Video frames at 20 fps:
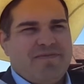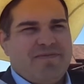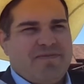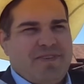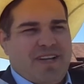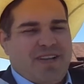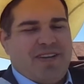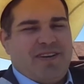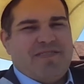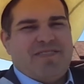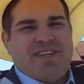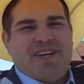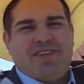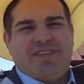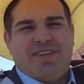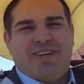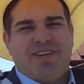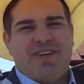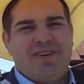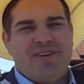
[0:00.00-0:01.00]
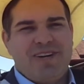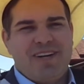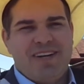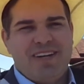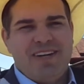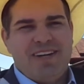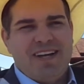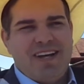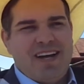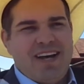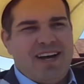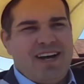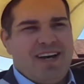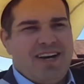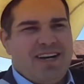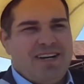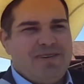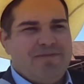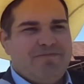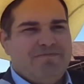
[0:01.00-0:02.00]
I love South Dakota.
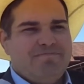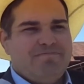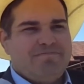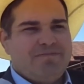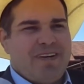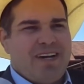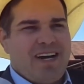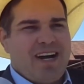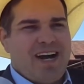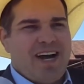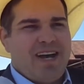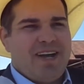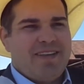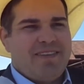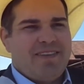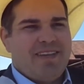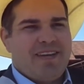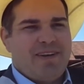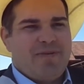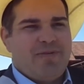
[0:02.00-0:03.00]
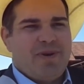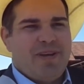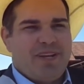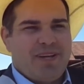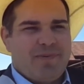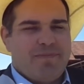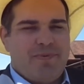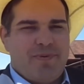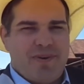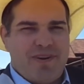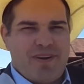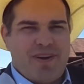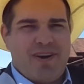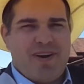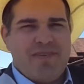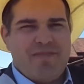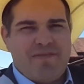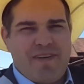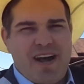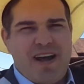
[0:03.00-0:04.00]
I think we can put
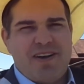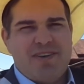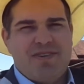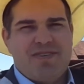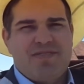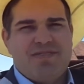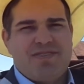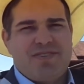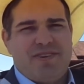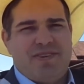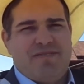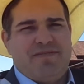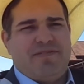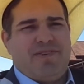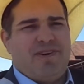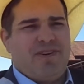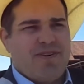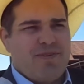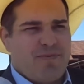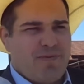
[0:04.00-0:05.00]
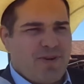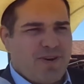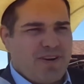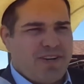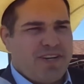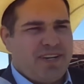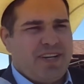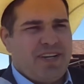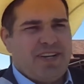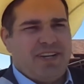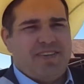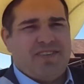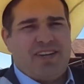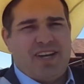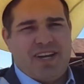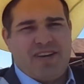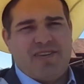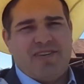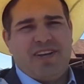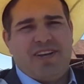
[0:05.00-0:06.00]
our values of hard work and
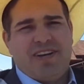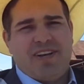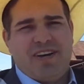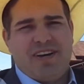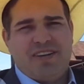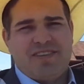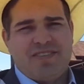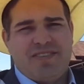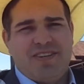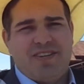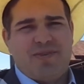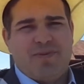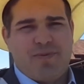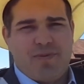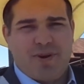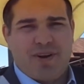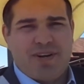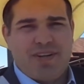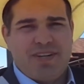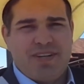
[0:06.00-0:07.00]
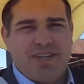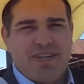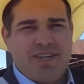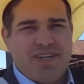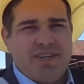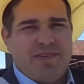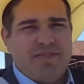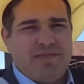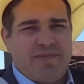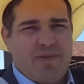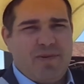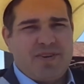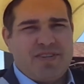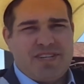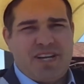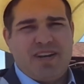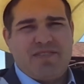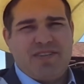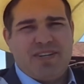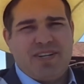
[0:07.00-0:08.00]
integrity and honesty to work for
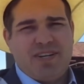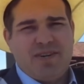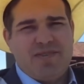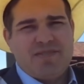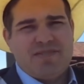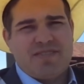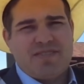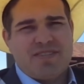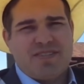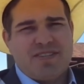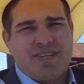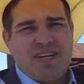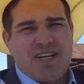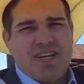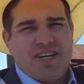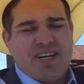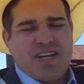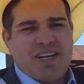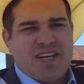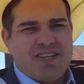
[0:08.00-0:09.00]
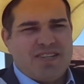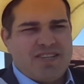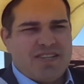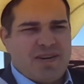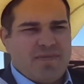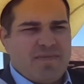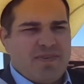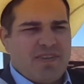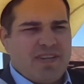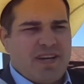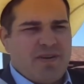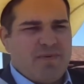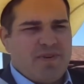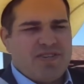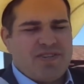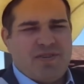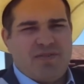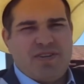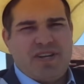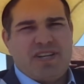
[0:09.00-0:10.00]
South Dakotans. And it's something that we
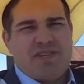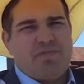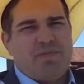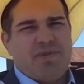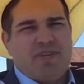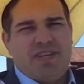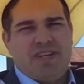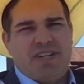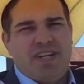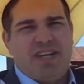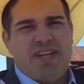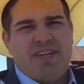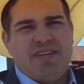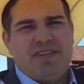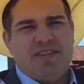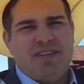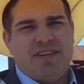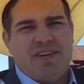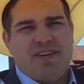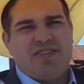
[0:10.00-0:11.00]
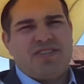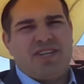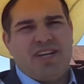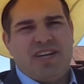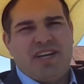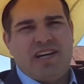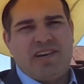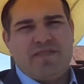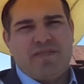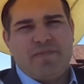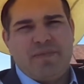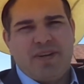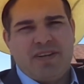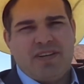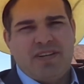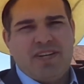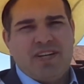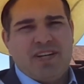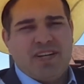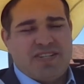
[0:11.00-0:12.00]
so desperately need in our state government.
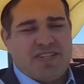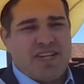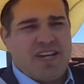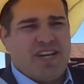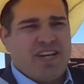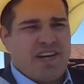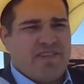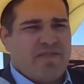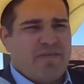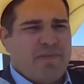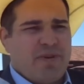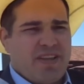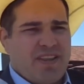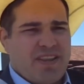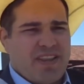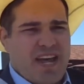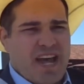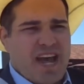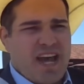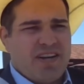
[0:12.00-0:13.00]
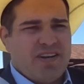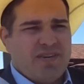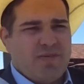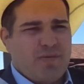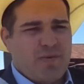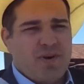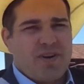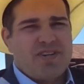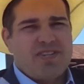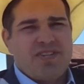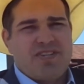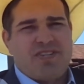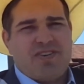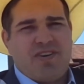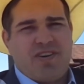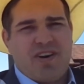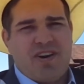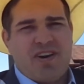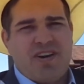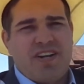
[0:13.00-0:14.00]
A state government that works as
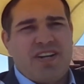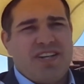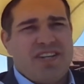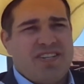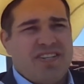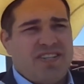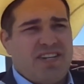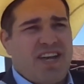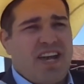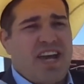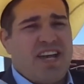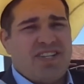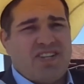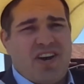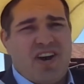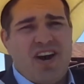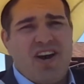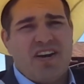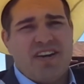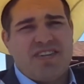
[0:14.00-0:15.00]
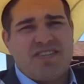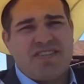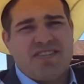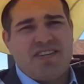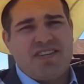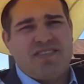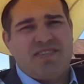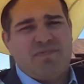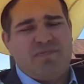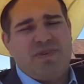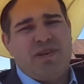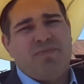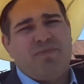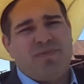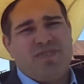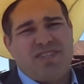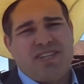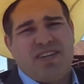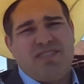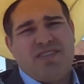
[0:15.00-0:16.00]
hard and is as honest as the
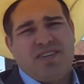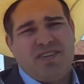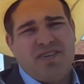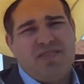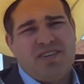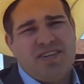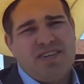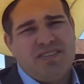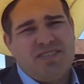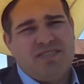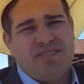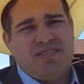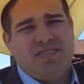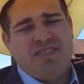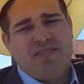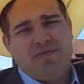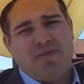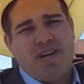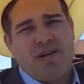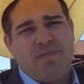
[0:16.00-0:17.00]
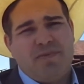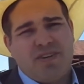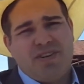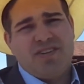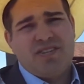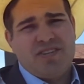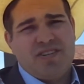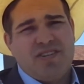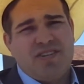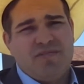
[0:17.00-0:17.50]
people of South Dakota. That's what I'm looking to do.